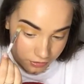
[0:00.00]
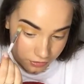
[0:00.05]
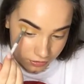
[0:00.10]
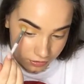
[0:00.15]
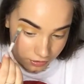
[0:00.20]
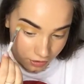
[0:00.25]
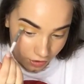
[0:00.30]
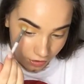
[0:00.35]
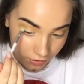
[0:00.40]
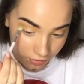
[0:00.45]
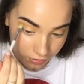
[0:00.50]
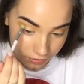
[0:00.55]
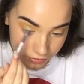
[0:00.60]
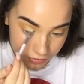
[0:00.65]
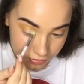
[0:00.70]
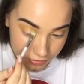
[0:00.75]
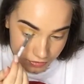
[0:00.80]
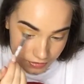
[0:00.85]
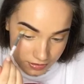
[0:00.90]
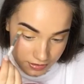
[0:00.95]
you know,
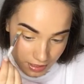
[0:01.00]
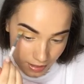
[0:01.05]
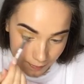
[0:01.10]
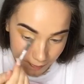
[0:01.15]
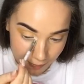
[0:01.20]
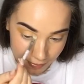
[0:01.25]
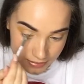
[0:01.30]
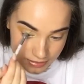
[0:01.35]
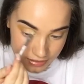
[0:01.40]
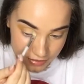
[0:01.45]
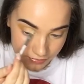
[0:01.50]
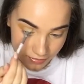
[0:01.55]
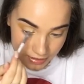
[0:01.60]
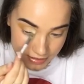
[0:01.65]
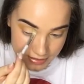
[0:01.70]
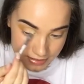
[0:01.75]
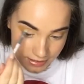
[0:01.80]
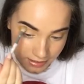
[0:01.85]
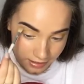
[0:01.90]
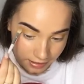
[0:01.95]
you just get better
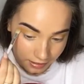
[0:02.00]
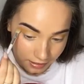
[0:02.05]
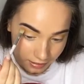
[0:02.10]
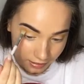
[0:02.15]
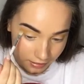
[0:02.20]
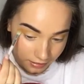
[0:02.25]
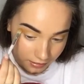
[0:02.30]
at it.